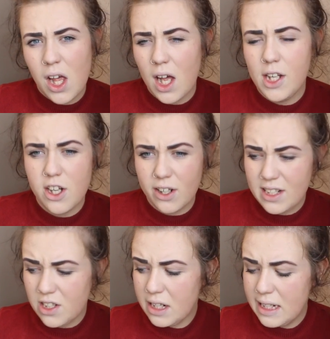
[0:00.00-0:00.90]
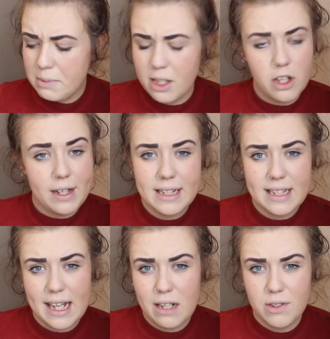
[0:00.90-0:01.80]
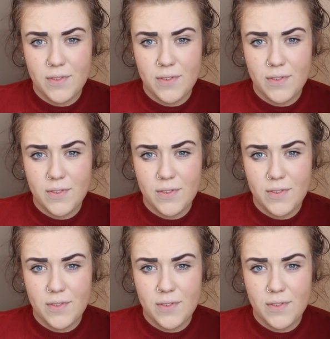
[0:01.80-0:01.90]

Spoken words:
at night time, like not in the day, I was